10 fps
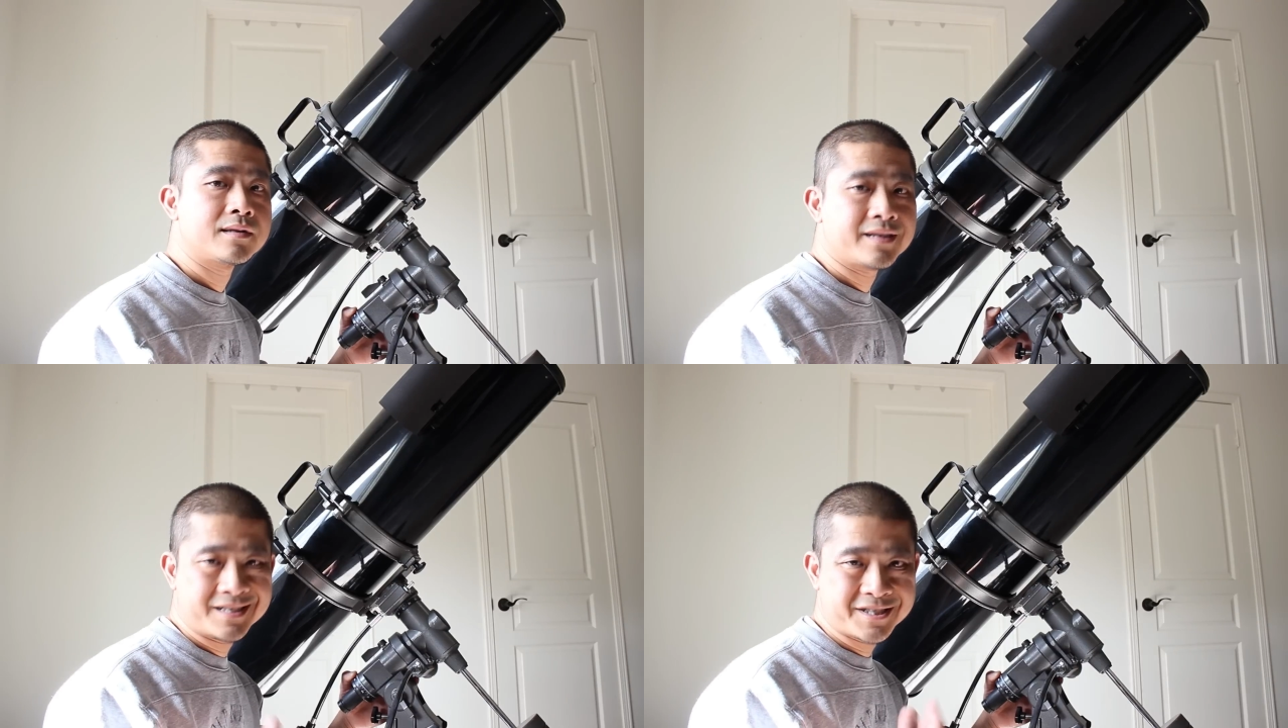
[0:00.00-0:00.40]

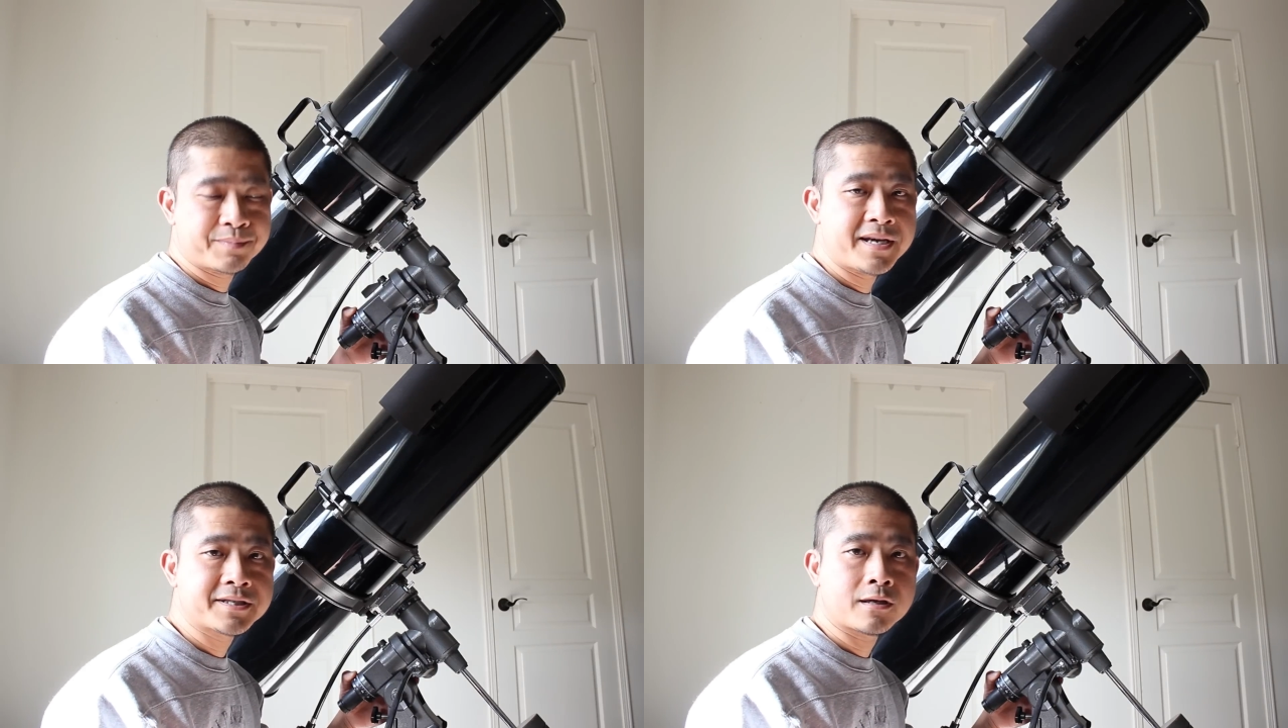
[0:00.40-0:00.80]
It
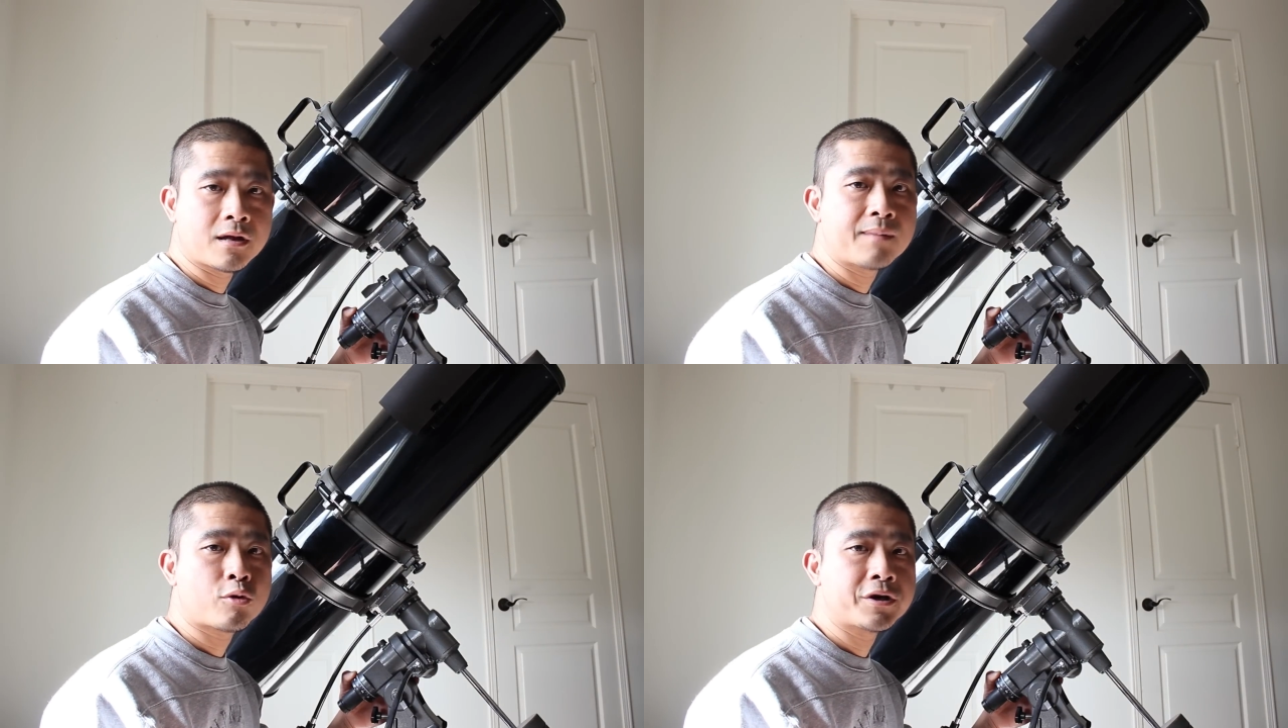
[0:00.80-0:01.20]
just makes it a
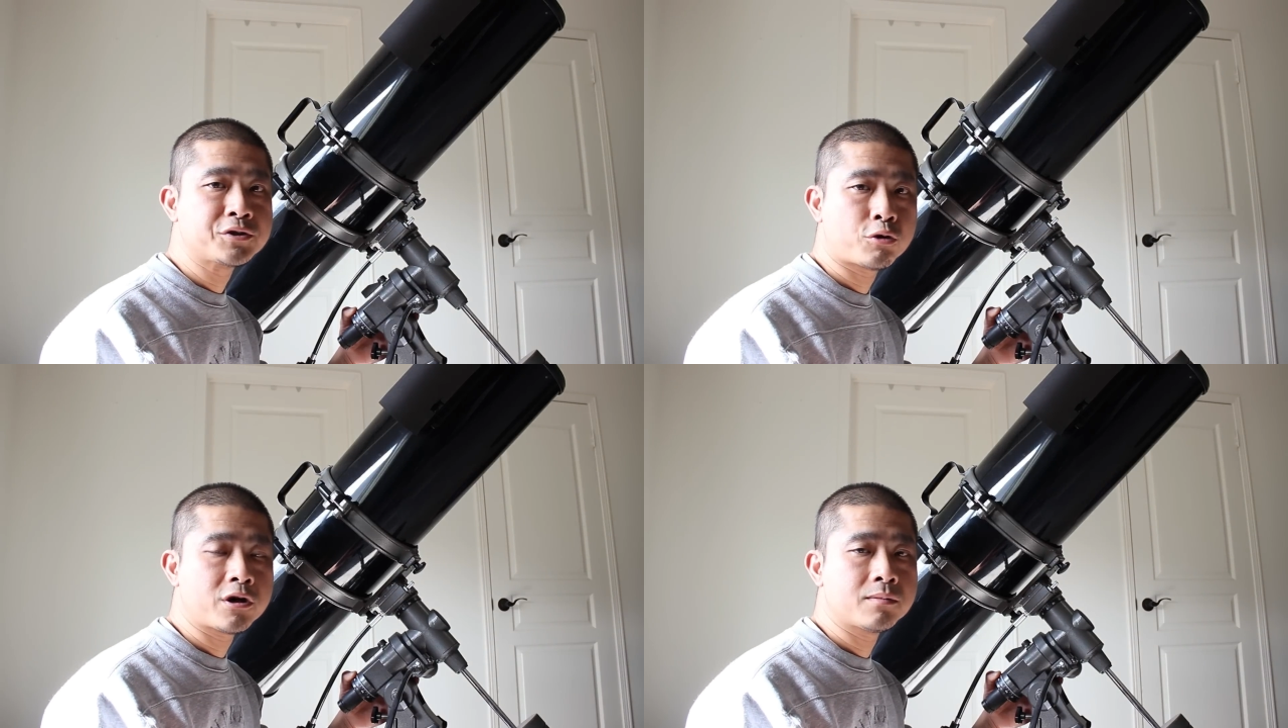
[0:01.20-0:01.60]
lot more
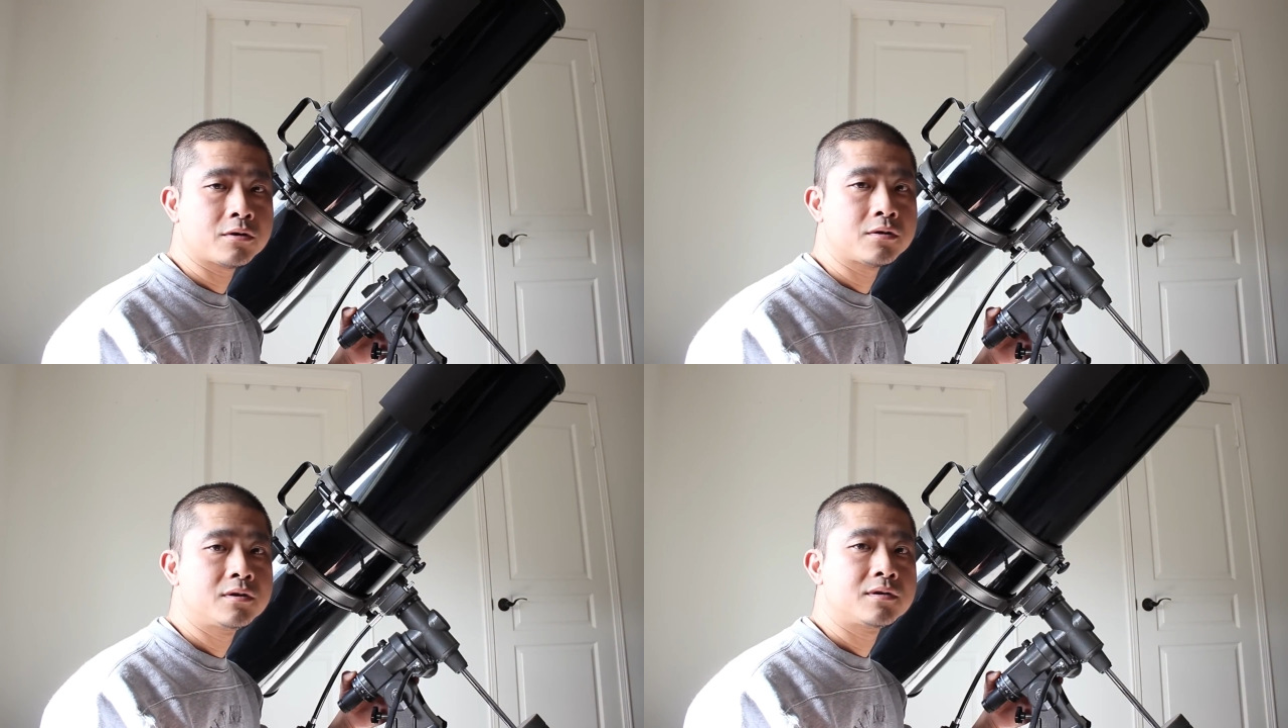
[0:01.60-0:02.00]

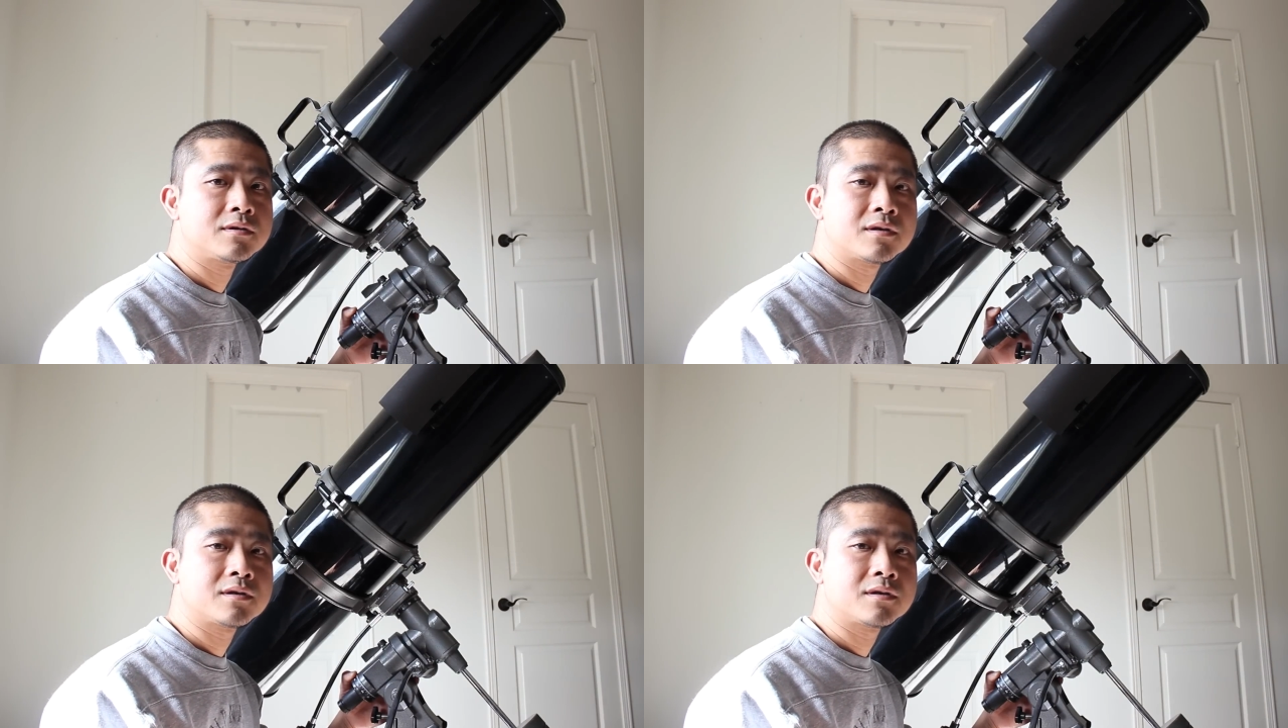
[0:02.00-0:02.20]
enjoyable.